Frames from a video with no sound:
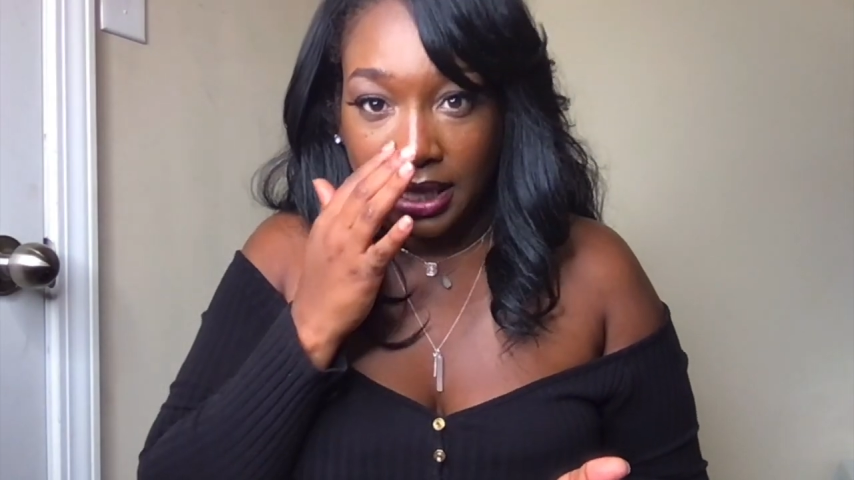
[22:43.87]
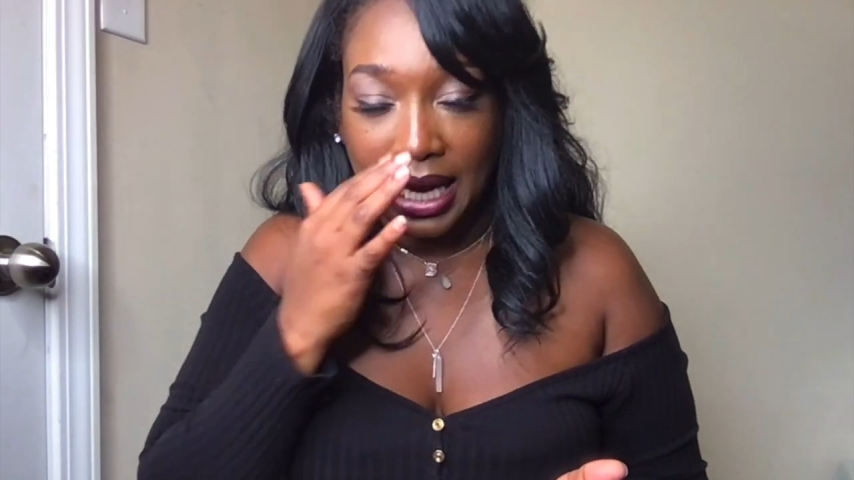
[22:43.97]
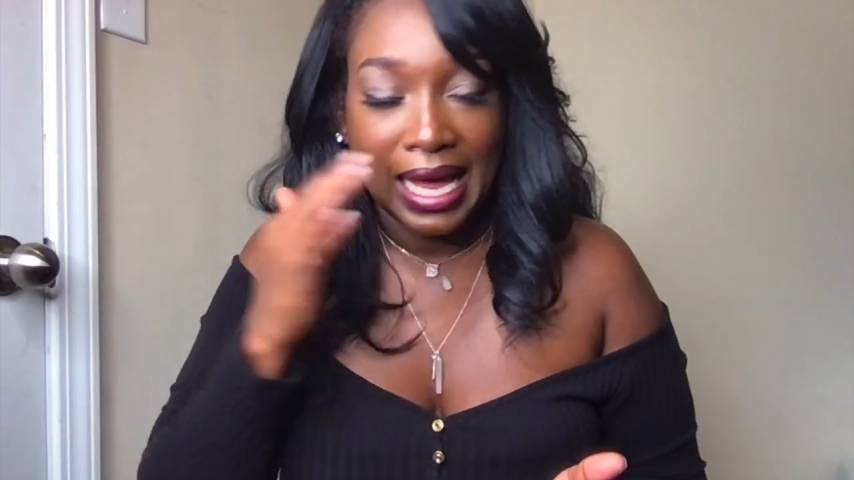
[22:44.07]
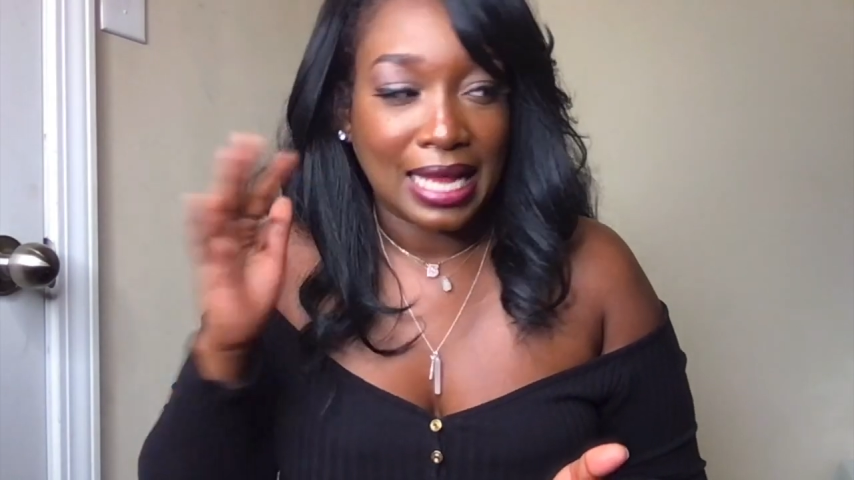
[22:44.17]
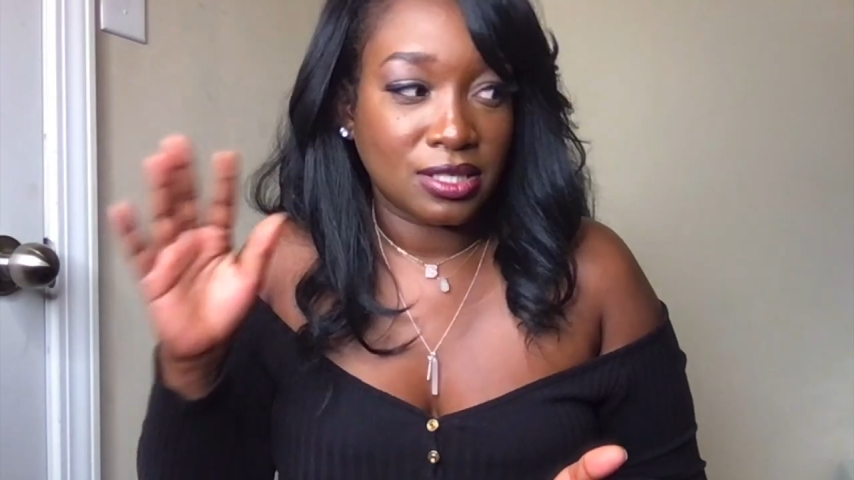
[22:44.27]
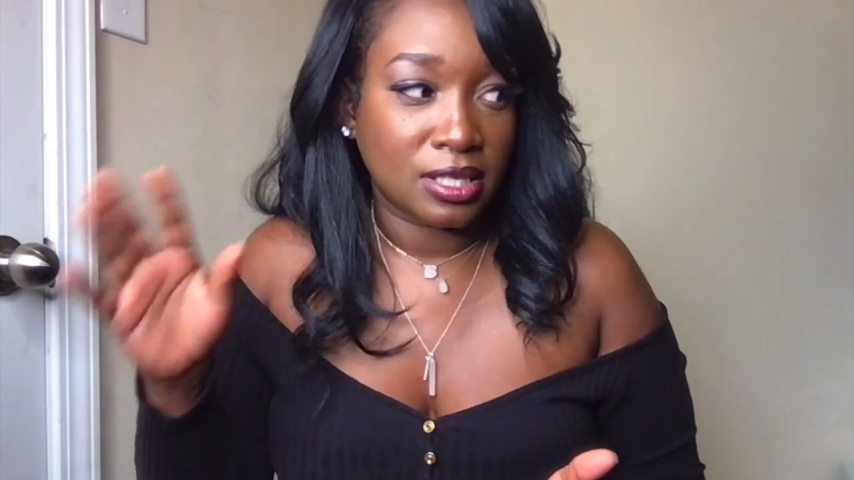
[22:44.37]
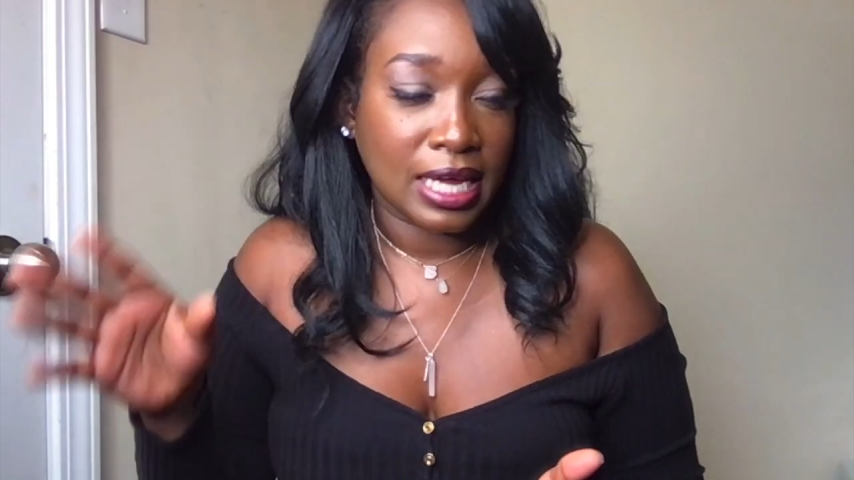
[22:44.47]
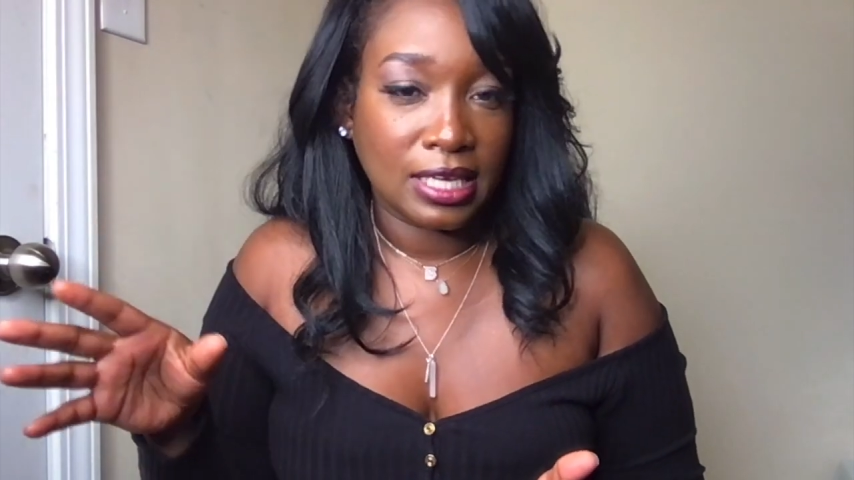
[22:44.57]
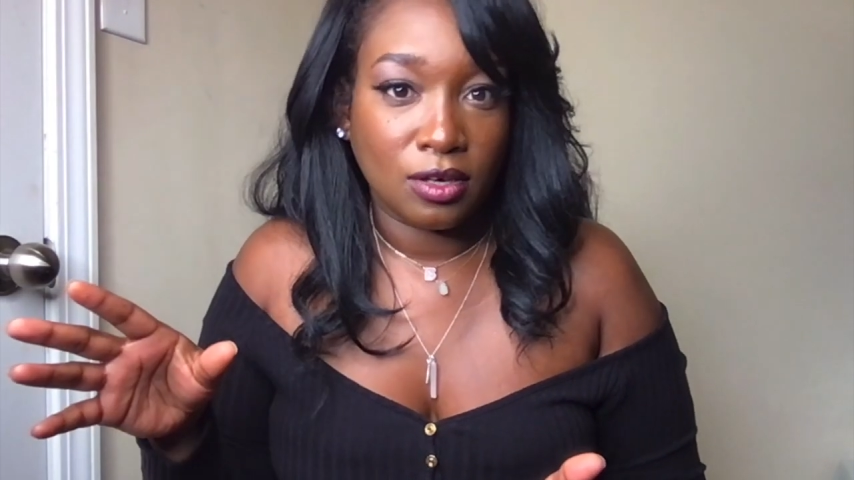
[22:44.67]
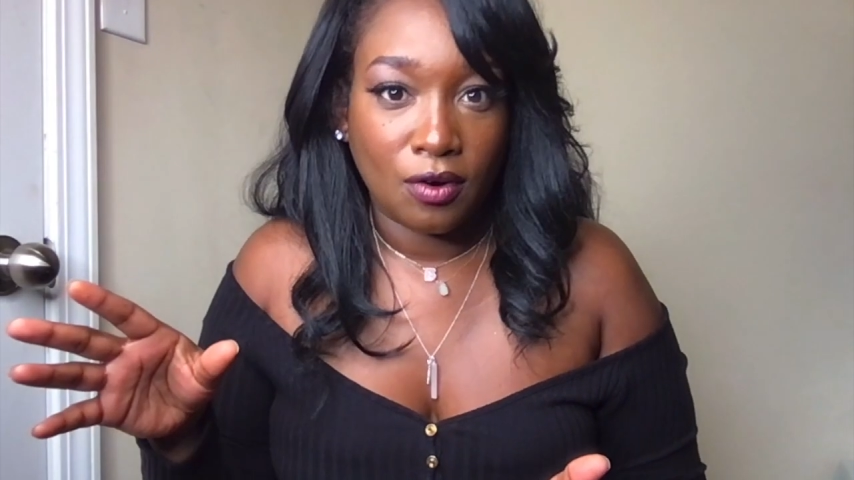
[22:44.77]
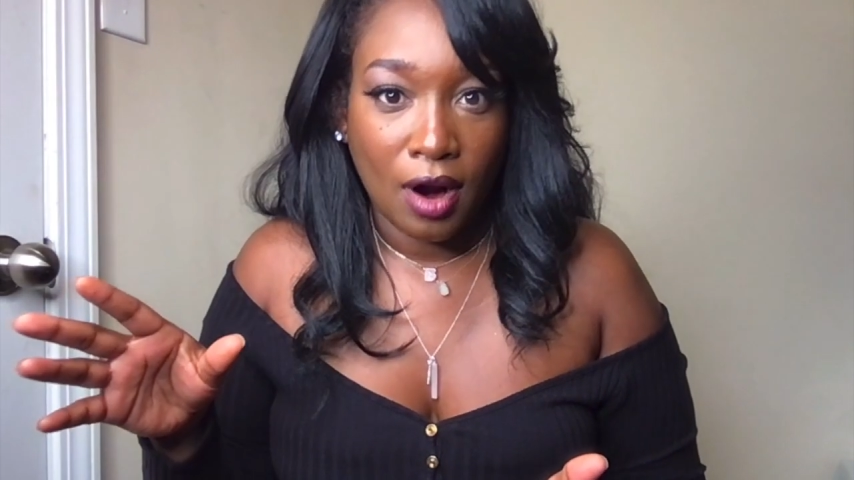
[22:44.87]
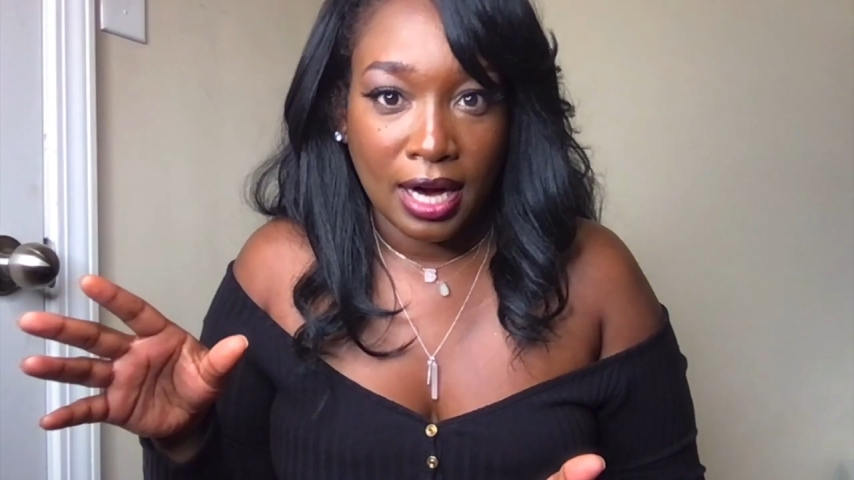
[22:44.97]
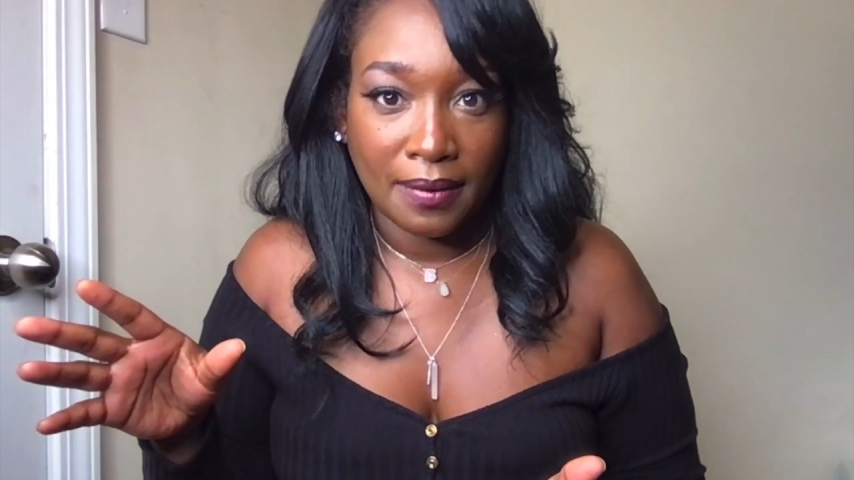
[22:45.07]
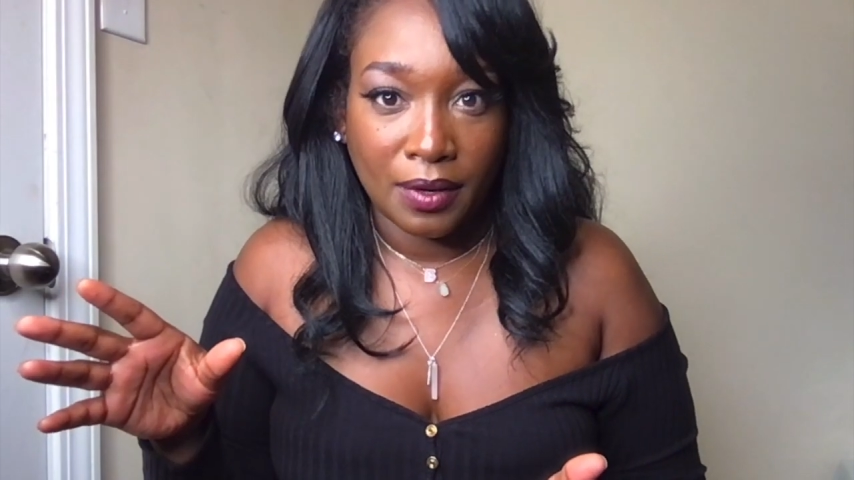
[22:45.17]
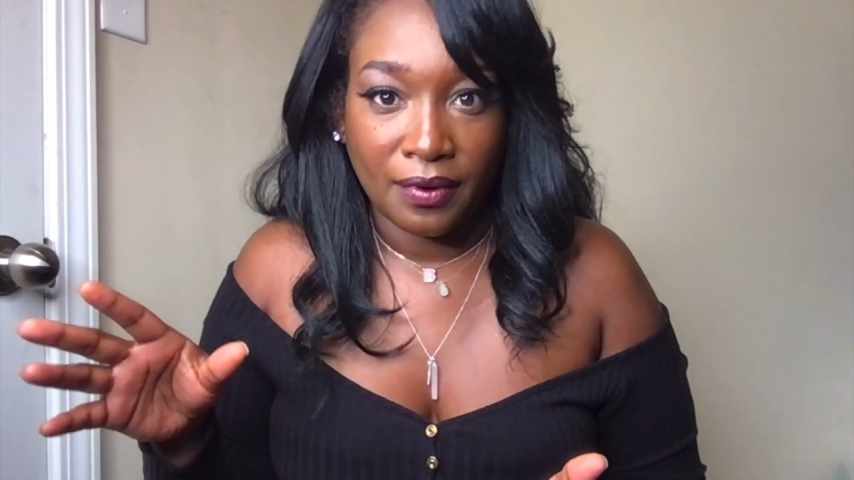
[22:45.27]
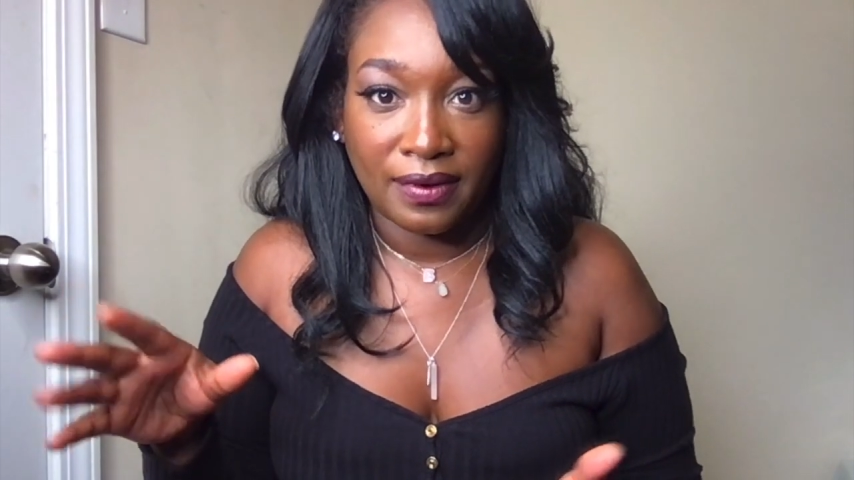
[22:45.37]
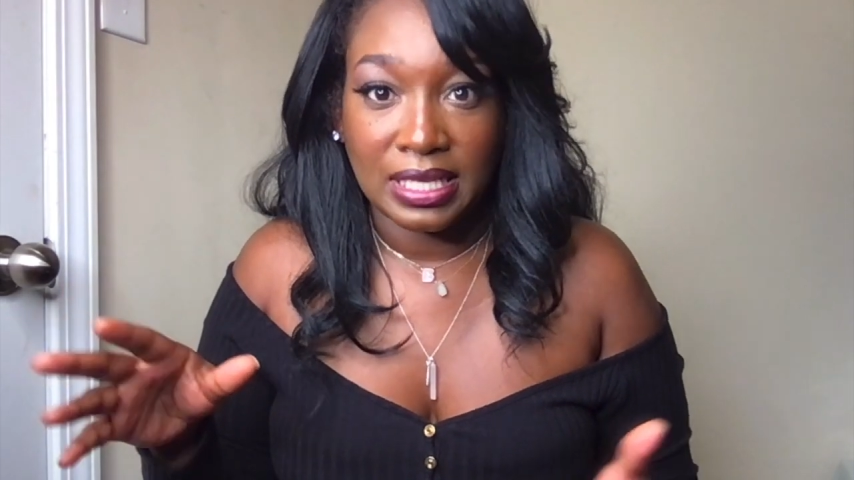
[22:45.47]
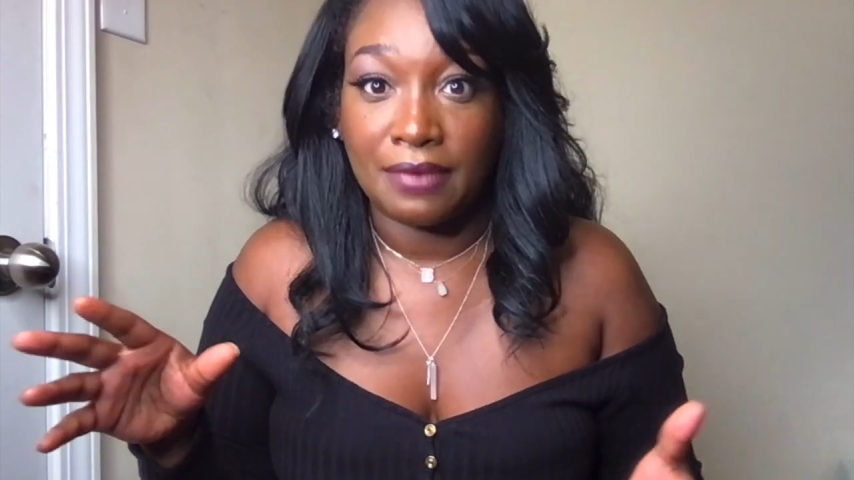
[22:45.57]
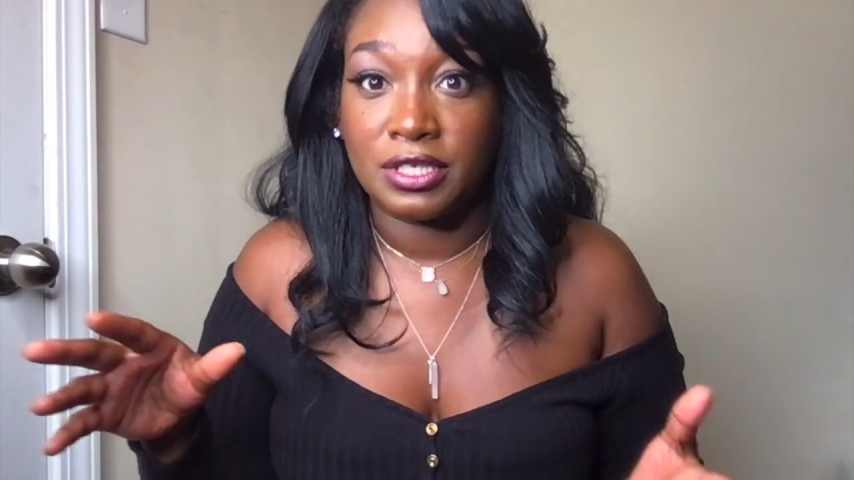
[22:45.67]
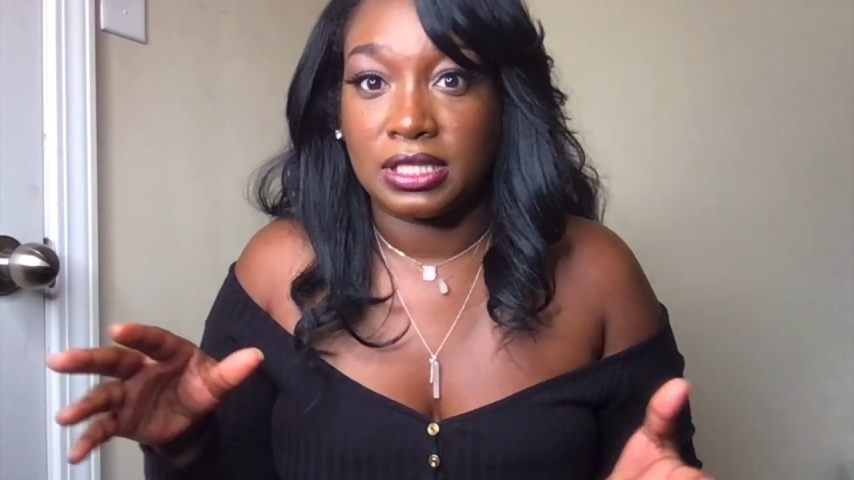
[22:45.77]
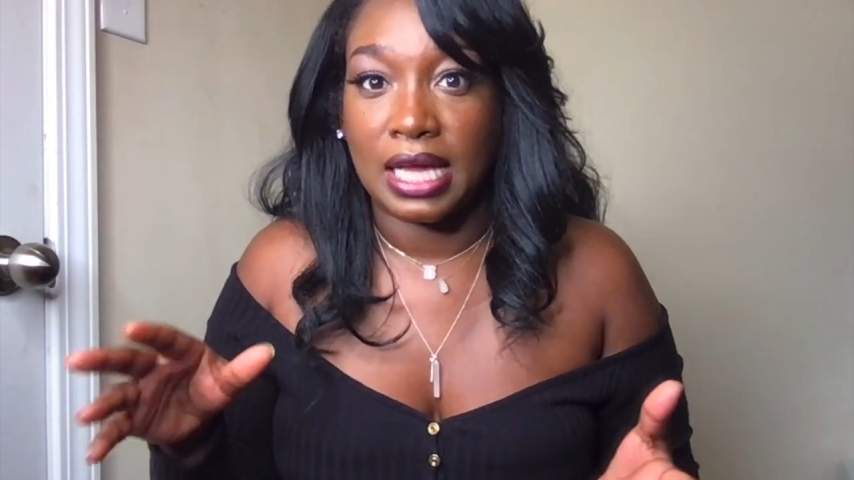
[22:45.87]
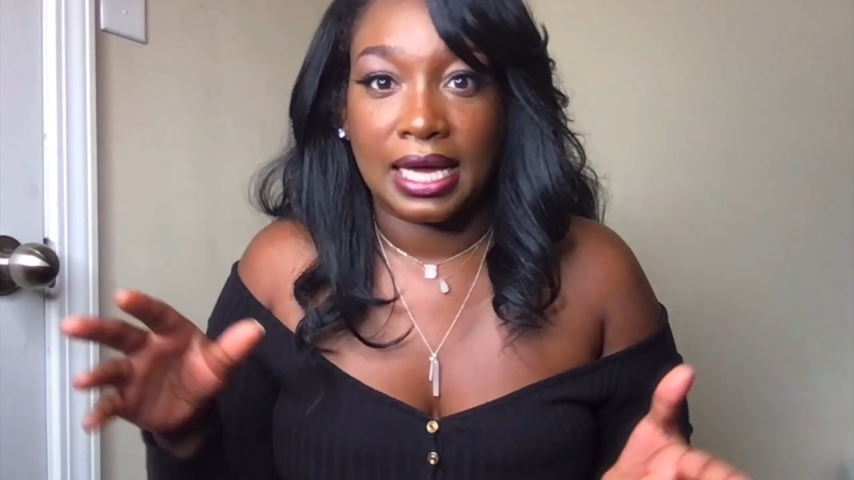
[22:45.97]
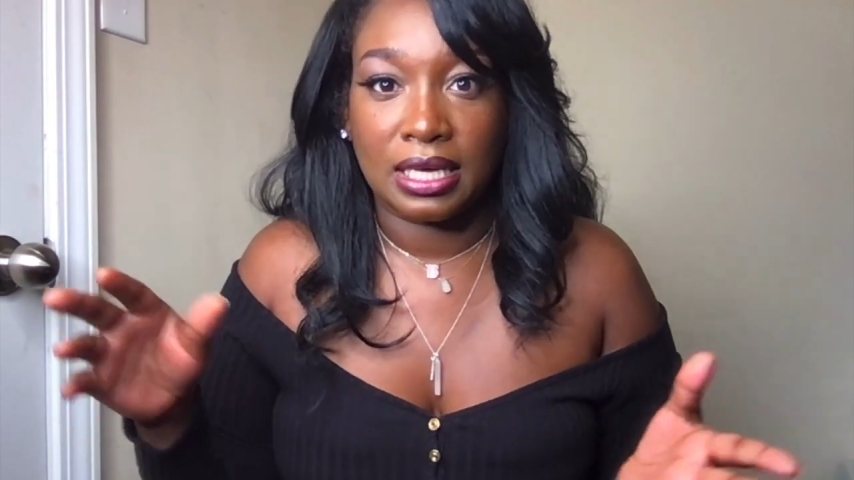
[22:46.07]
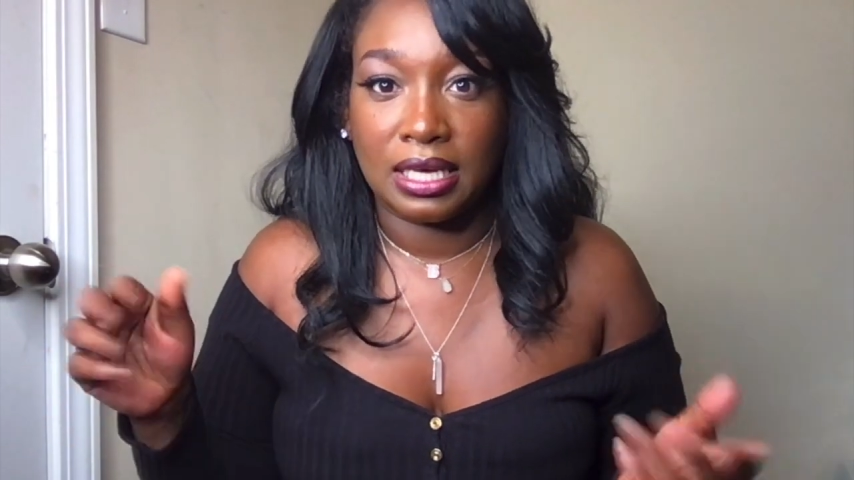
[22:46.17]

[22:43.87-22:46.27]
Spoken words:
got into their little argument or whatever, because I was just like,